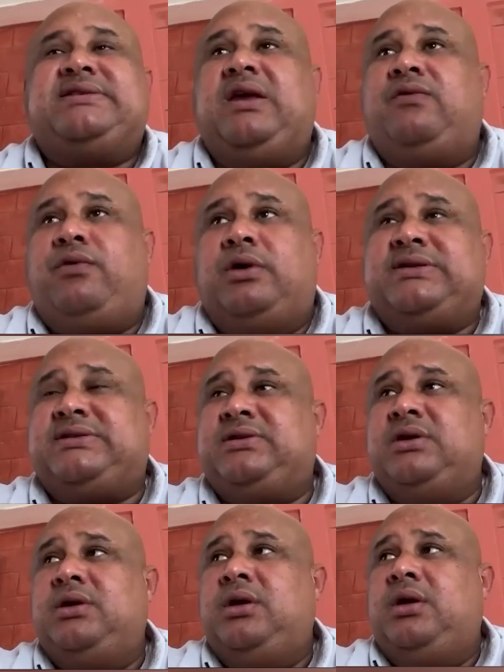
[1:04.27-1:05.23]
give
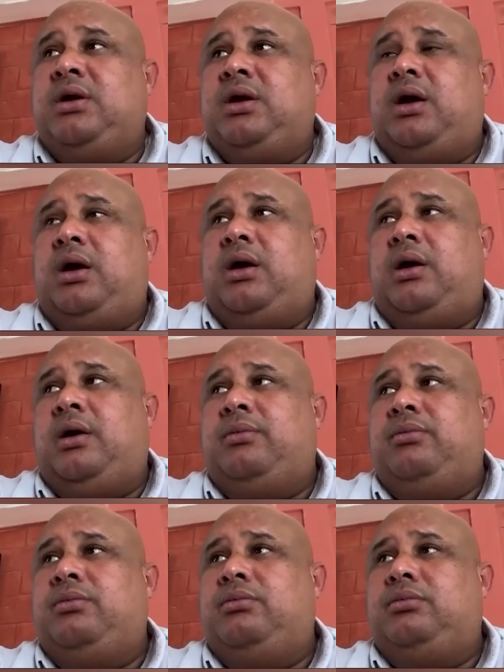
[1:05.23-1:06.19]
us
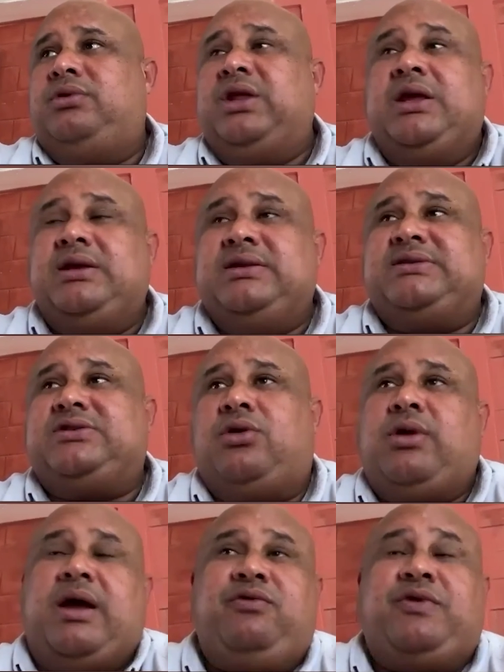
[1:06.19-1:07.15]
things
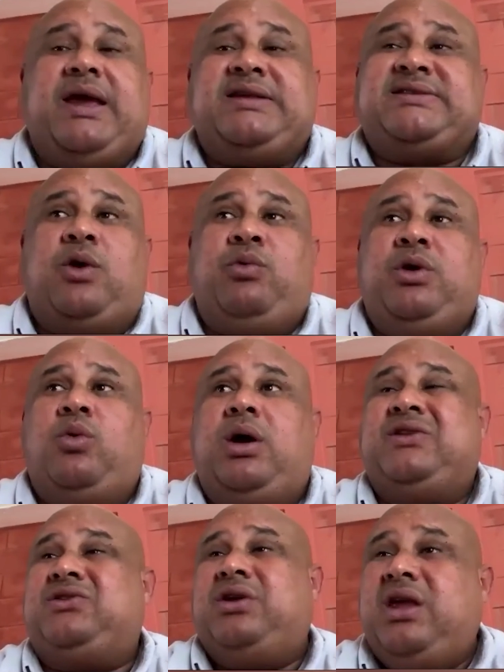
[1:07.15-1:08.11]
or advice that we
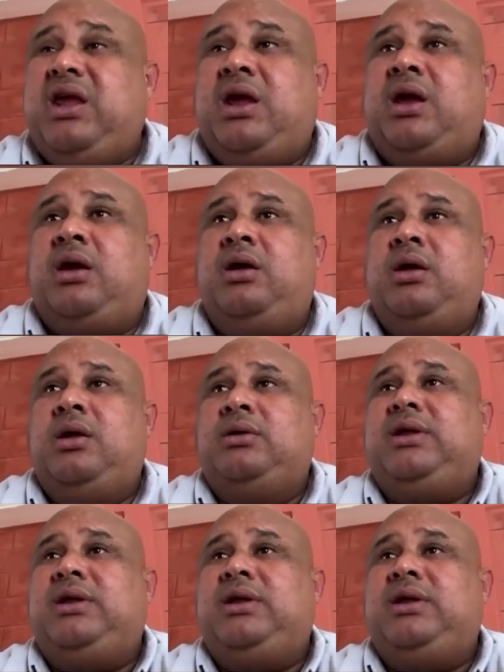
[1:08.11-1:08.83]
want to hear.